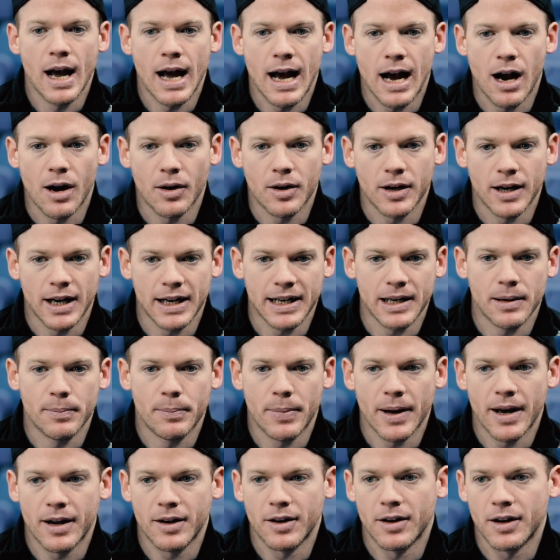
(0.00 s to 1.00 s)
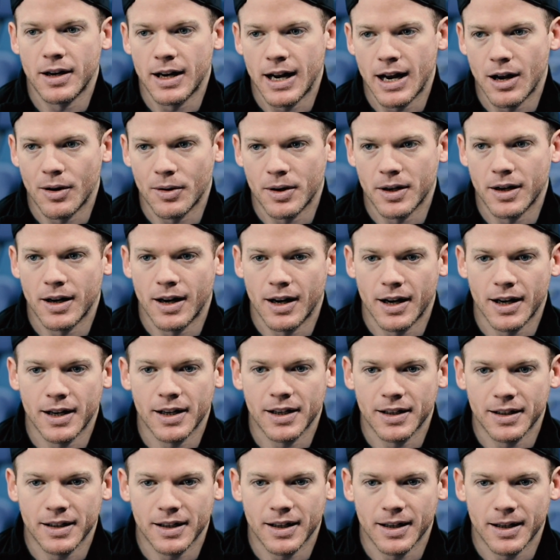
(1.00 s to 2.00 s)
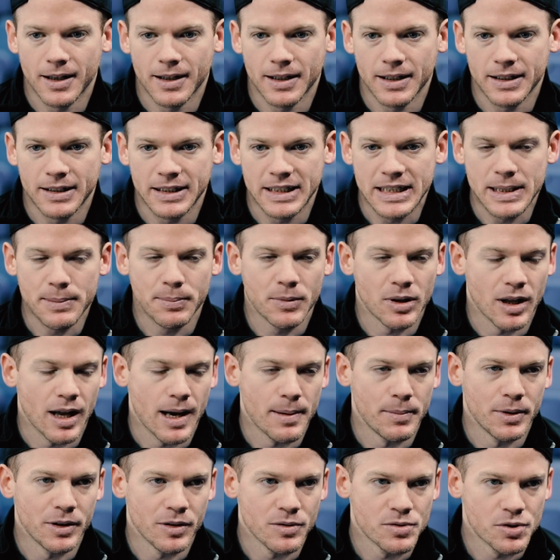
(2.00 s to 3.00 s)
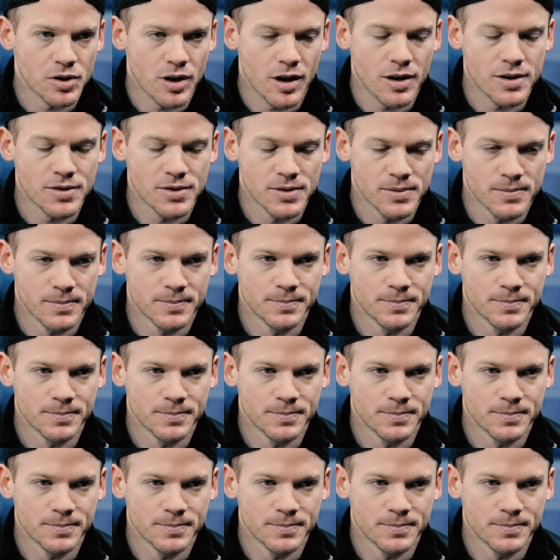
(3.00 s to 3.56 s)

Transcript: how can I get better and how can I keep climbing those charts.